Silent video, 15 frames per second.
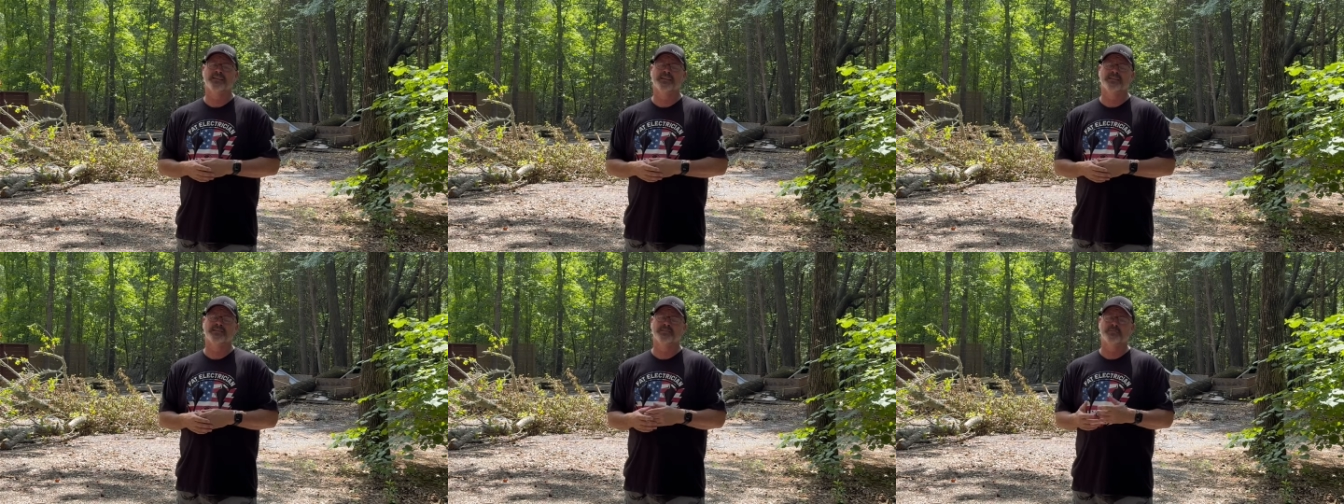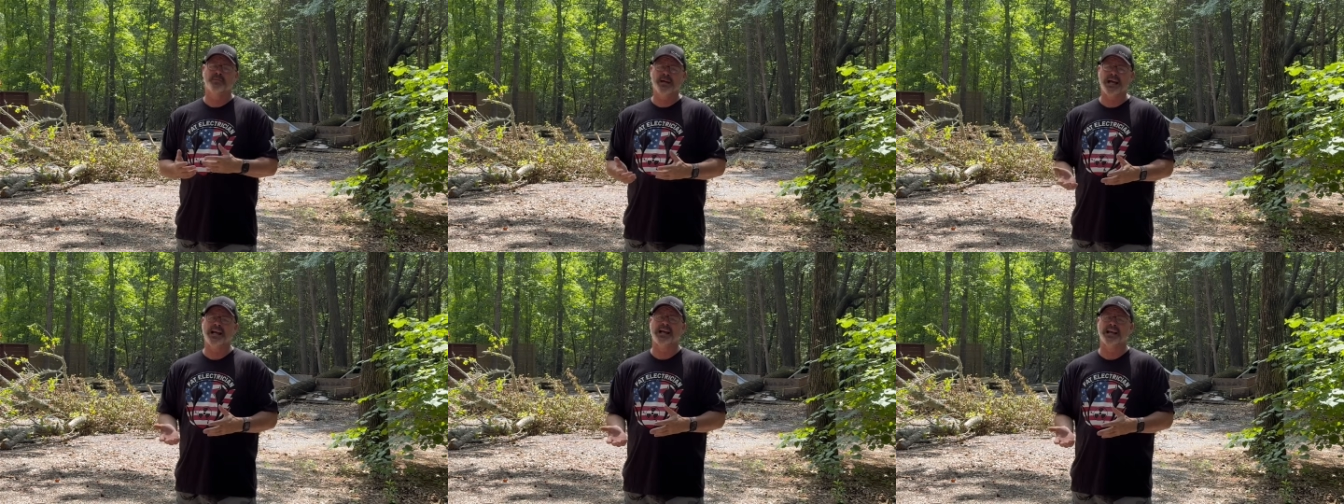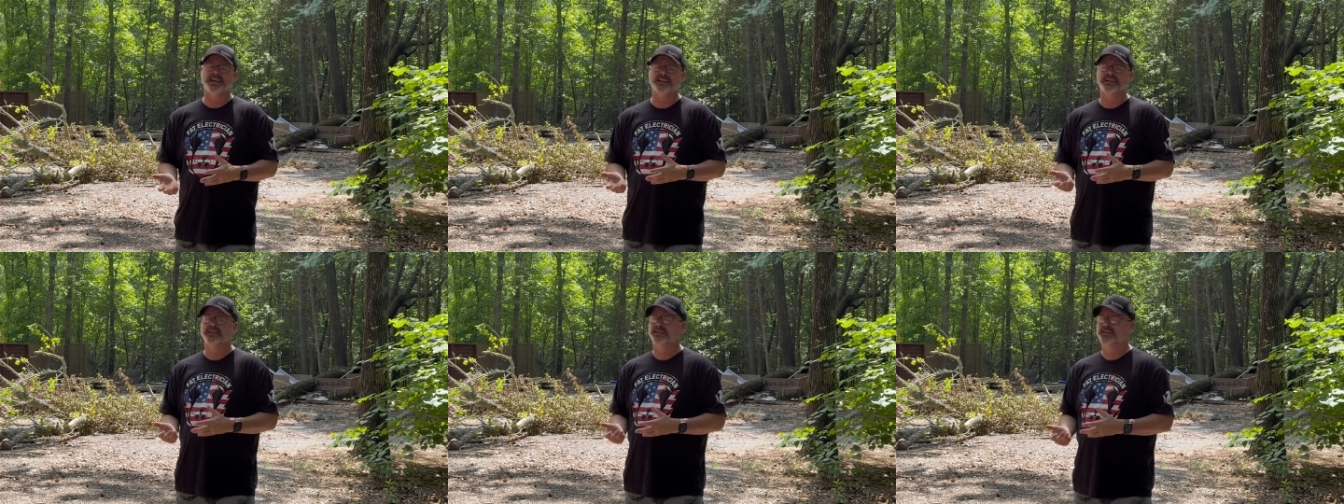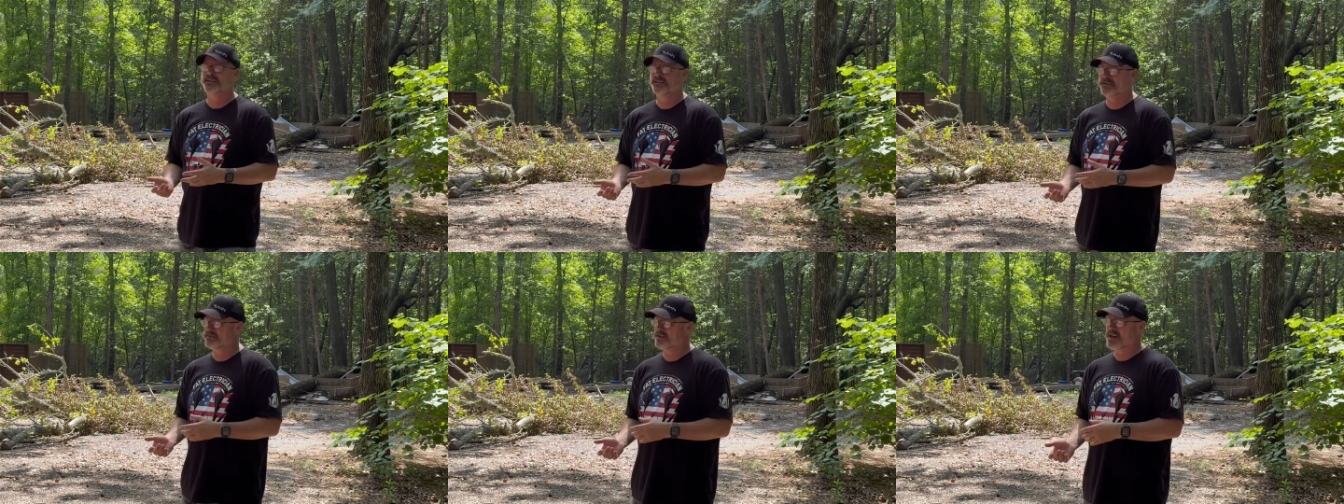Like they're bad,
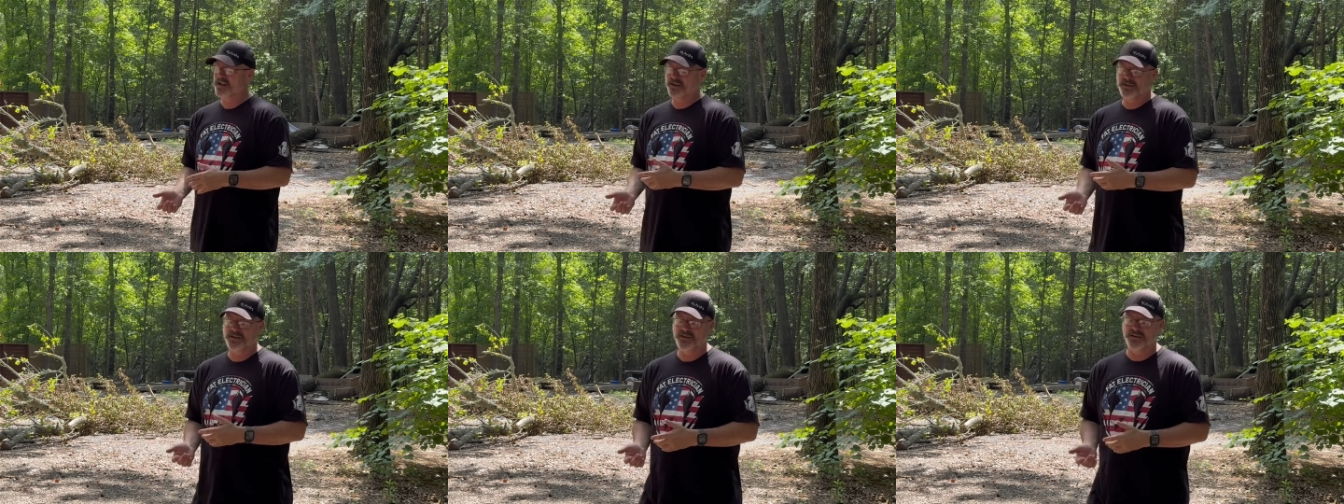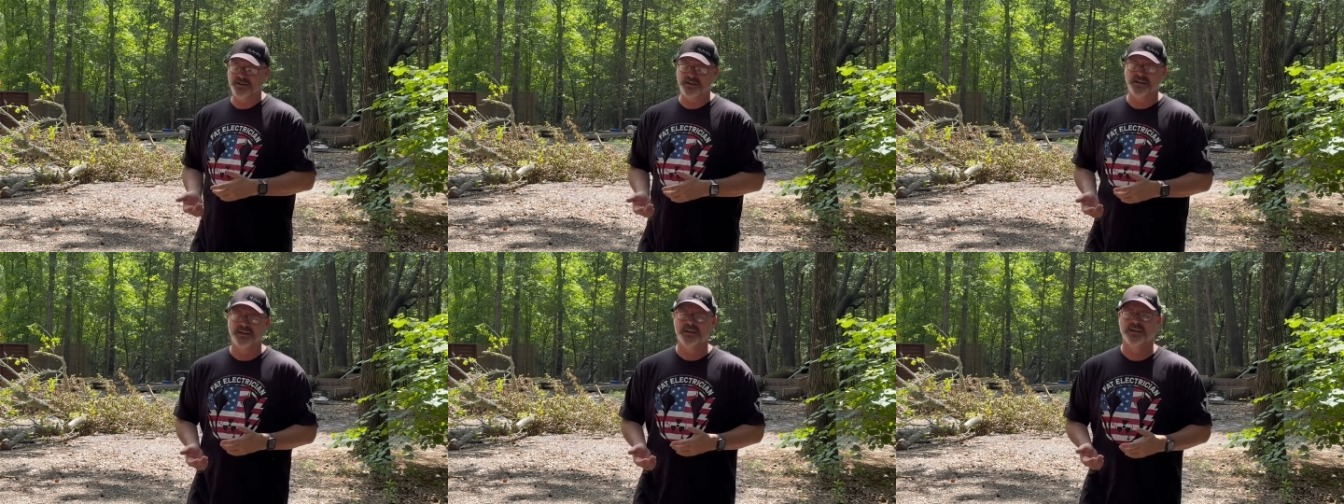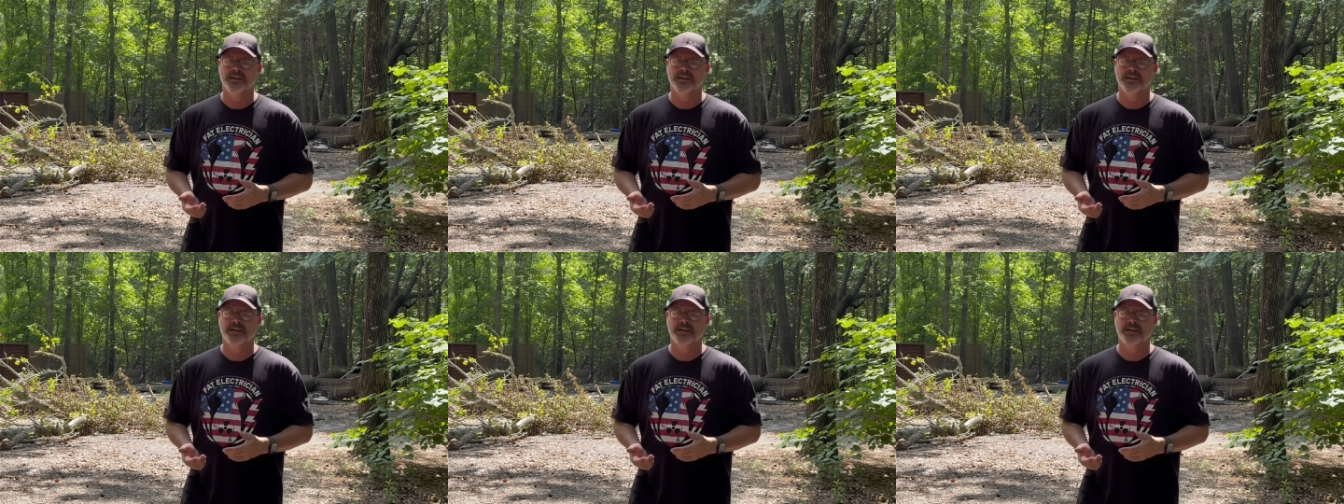not good.